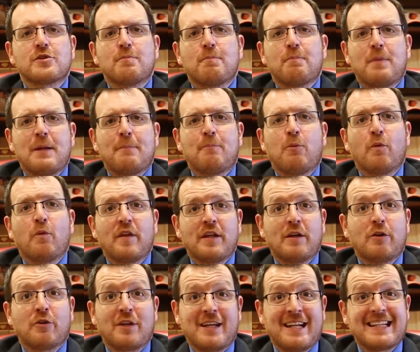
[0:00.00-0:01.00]
people
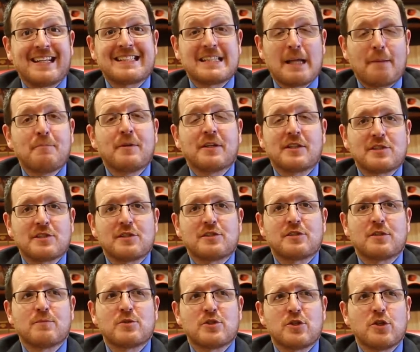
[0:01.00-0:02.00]
that are getting septic
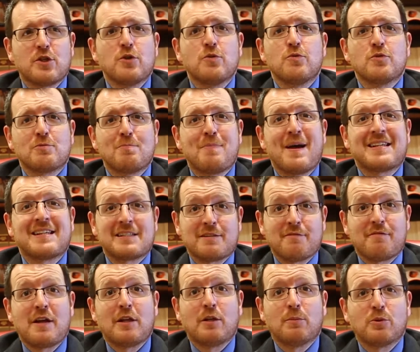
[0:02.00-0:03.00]
systems to use best
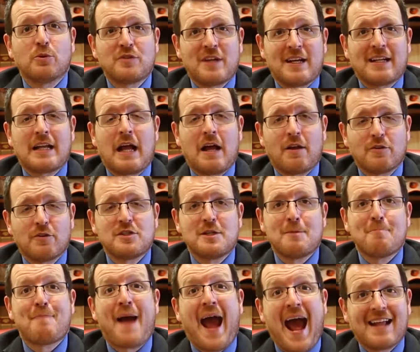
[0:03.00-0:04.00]
available technology,
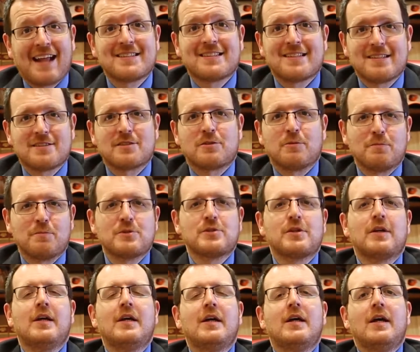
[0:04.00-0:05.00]
BAT systems.
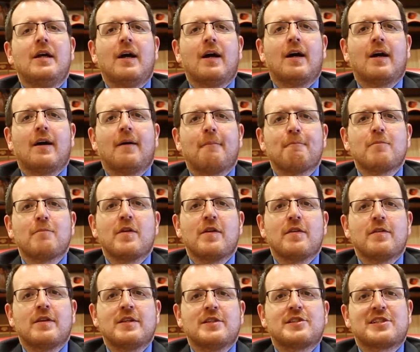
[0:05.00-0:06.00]

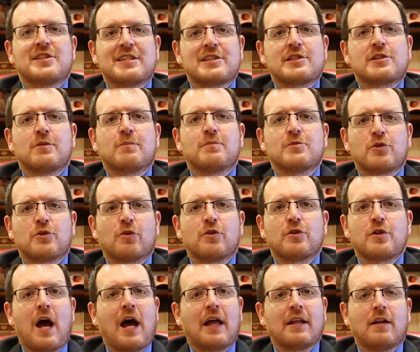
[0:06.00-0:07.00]
These systems
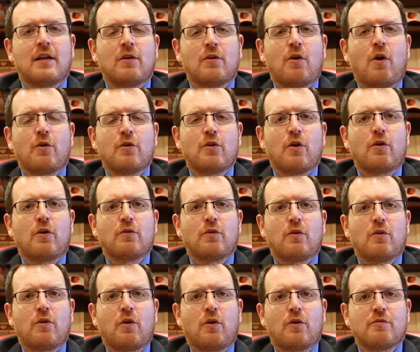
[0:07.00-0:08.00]

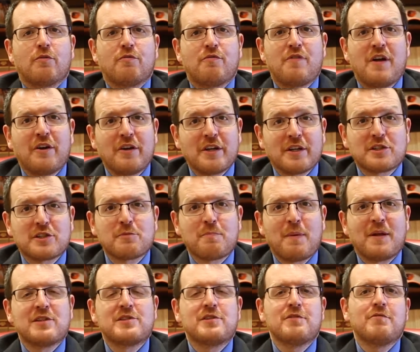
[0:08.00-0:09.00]
are very
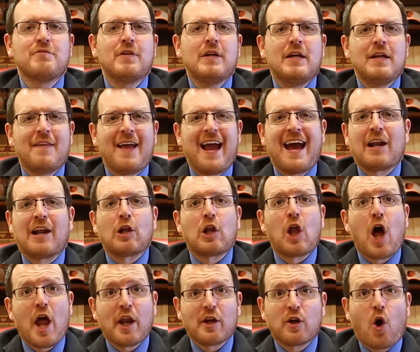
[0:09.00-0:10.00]
expensive. They add a
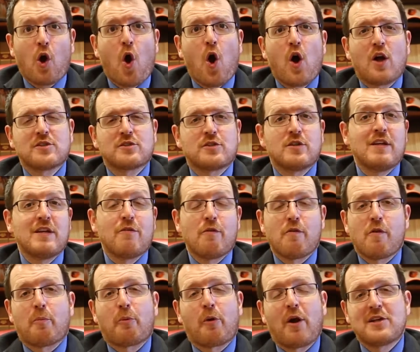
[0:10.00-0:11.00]
lot of cost to either
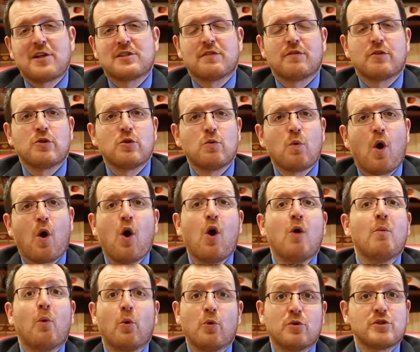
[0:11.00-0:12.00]
the price of a new
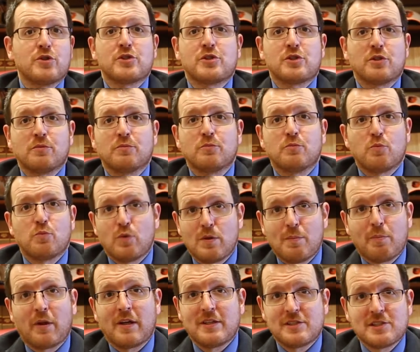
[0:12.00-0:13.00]
home or just to
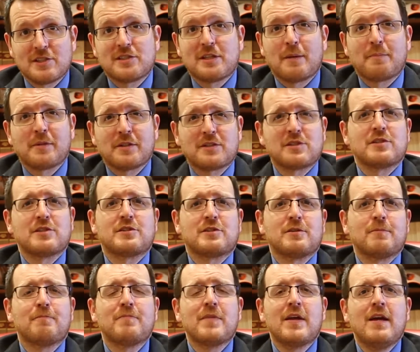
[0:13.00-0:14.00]
replace a septic
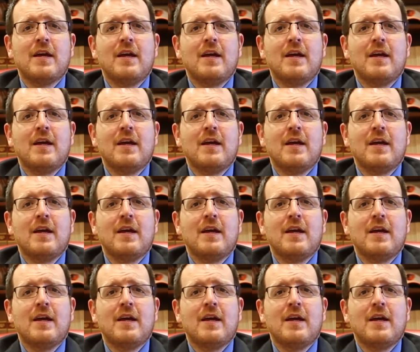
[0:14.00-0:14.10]
system.